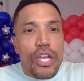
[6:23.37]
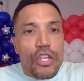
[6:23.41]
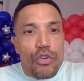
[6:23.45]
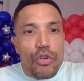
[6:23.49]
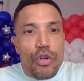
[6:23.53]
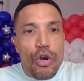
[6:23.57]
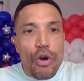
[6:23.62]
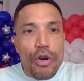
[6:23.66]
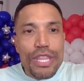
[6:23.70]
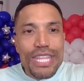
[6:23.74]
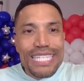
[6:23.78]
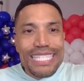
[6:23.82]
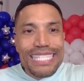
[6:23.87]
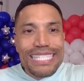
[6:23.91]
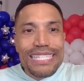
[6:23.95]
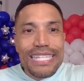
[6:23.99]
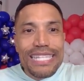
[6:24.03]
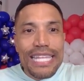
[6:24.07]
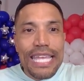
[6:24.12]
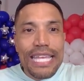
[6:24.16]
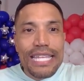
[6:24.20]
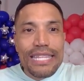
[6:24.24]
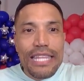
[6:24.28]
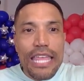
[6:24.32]
You go to this
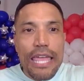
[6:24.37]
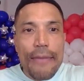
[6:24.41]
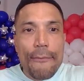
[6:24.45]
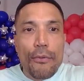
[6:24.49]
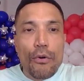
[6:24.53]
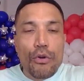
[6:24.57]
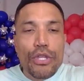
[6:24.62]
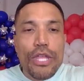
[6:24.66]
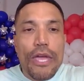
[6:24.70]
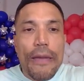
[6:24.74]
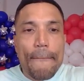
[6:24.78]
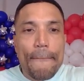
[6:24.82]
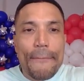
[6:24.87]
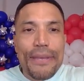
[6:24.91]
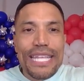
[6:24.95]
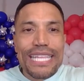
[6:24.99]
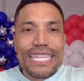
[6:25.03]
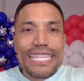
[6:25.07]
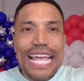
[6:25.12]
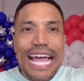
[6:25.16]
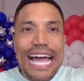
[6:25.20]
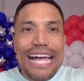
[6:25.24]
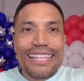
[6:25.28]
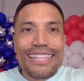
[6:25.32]
link labeled
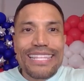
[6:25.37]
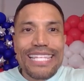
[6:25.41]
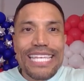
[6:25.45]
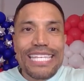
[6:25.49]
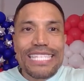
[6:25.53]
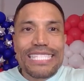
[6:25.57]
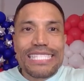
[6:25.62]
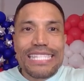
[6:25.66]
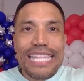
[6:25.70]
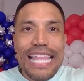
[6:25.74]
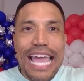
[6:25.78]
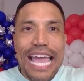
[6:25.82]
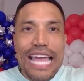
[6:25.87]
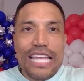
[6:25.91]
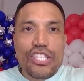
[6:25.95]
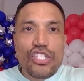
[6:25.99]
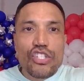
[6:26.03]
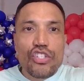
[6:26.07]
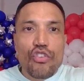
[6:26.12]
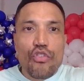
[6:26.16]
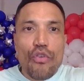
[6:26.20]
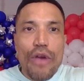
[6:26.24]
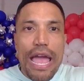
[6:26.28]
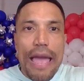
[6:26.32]

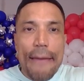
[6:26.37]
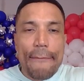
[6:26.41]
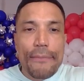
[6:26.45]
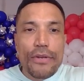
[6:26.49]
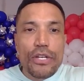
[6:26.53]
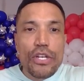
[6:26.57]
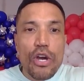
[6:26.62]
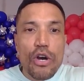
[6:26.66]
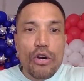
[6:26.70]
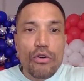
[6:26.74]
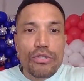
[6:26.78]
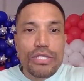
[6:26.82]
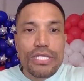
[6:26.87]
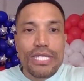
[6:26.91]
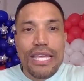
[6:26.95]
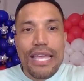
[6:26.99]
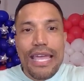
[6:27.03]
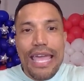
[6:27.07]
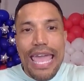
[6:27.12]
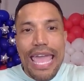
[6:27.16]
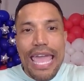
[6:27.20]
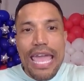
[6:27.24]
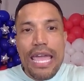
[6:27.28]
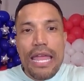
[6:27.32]
bit.ly/scrapnotes
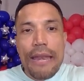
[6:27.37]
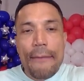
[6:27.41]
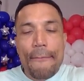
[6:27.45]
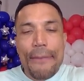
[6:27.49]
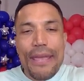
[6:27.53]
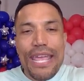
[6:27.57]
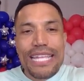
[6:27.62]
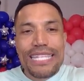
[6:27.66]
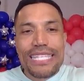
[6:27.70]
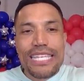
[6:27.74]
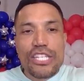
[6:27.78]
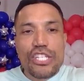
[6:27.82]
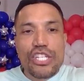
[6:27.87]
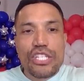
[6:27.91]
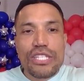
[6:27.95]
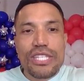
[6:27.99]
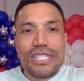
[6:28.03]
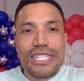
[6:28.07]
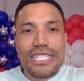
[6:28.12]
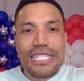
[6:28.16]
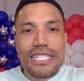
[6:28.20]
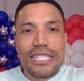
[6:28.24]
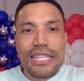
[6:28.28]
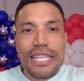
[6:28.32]
and pay attention to
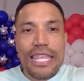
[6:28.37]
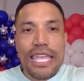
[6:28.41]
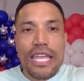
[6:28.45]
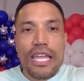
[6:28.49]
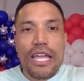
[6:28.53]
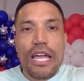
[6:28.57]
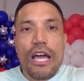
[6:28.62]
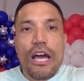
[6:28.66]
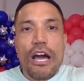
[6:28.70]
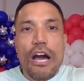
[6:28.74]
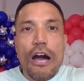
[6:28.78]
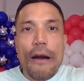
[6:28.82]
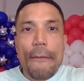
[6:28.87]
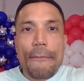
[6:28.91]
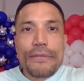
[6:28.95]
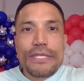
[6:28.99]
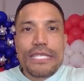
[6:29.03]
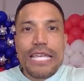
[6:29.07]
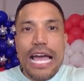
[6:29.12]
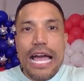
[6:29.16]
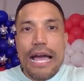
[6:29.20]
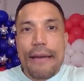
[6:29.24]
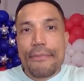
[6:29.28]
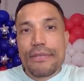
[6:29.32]
this link up
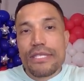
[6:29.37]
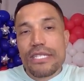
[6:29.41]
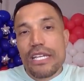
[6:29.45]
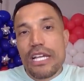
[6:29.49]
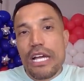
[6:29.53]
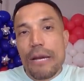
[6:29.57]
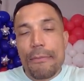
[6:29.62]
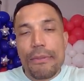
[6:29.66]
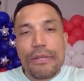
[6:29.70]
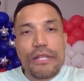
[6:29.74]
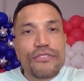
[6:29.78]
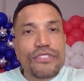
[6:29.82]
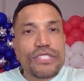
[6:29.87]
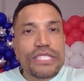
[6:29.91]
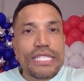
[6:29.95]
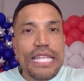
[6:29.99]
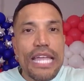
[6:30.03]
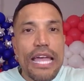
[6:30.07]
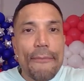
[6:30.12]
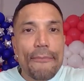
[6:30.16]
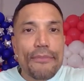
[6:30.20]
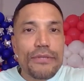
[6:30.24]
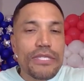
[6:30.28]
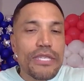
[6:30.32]
top. It's a couple of
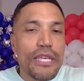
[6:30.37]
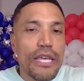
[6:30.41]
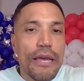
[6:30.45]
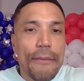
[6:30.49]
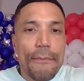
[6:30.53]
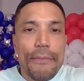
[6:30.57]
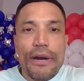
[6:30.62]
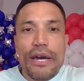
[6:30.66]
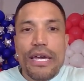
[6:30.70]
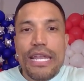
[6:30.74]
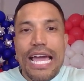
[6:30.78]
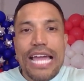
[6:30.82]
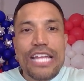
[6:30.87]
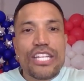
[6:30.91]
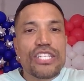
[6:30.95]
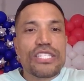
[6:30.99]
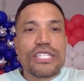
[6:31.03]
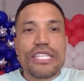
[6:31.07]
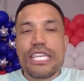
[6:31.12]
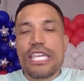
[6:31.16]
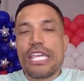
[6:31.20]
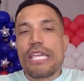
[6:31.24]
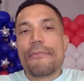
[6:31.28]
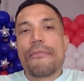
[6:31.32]
steps, but I
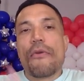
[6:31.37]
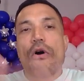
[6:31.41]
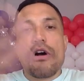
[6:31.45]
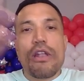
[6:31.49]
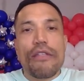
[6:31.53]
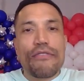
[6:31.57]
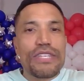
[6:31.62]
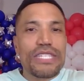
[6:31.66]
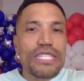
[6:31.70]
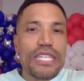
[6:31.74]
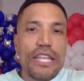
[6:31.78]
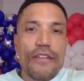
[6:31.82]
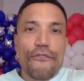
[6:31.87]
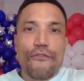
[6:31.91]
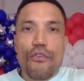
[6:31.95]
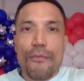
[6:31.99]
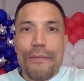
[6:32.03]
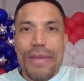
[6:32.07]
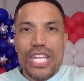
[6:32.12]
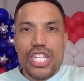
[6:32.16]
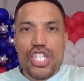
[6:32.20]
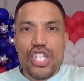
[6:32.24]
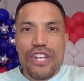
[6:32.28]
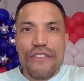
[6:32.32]
just keep all of this
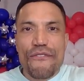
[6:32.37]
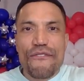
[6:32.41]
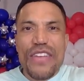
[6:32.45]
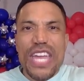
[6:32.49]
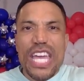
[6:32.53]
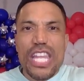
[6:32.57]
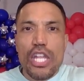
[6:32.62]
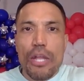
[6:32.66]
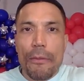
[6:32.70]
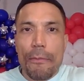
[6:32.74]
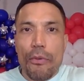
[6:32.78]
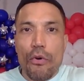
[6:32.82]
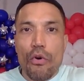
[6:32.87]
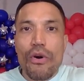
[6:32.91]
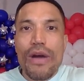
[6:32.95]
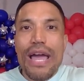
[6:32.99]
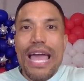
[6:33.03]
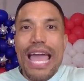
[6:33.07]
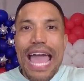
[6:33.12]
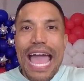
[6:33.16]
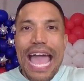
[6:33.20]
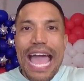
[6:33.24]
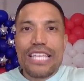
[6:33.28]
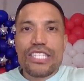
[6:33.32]
information available
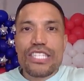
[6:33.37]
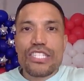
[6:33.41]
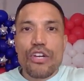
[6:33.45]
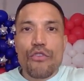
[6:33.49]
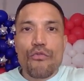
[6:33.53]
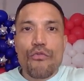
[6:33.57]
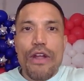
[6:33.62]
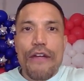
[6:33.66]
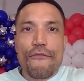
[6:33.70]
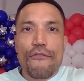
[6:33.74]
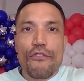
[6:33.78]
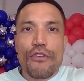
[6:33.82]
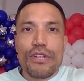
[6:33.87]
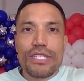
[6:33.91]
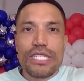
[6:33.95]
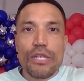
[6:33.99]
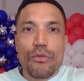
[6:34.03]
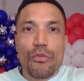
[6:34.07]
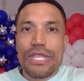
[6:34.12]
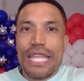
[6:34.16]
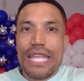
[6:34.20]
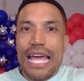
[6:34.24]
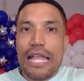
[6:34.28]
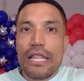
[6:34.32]
as a reference. It
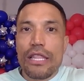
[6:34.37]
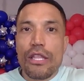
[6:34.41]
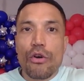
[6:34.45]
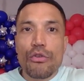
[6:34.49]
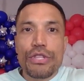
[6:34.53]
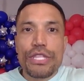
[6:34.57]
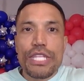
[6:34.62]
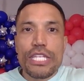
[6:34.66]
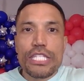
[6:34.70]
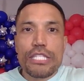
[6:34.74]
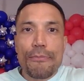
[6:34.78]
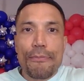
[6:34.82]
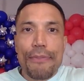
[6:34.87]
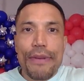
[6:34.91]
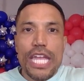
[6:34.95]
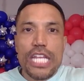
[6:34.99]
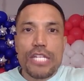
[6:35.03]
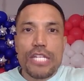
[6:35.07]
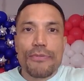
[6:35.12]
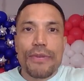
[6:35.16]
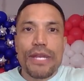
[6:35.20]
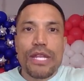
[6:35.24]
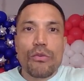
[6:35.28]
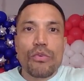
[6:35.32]
will not load this
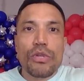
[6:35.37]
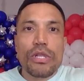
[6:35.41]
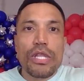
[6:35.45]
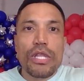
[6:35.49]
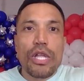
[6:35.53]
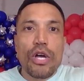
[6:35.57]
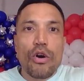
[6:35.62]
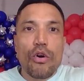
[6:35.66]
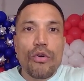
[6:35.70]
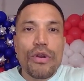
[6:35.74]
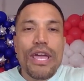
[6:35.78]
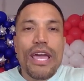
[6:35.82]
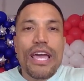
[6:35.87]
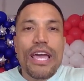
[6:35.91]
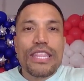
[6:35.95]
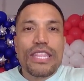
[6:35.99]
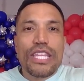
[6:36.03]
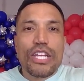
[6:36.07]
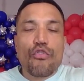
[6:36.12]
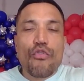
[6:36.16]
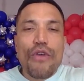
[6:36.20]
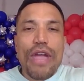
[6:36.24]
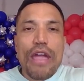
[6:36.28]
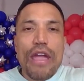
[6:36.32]
page, but it will load the
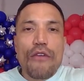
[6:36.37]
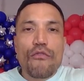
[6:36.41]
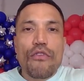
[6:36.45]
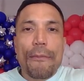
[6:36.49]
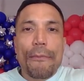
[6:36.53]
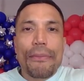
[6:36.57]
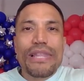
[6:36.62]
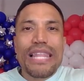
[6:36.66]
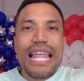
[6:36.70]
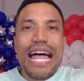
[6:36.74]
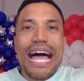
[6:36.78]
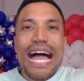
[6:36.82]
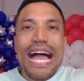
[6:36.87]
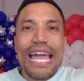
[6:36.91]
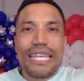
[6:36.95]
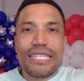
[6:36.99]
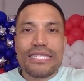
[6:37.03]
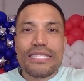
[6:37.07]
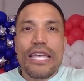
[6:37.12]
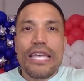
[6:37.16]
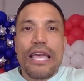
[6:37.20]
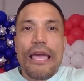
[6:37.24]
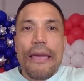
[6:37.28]
grant replies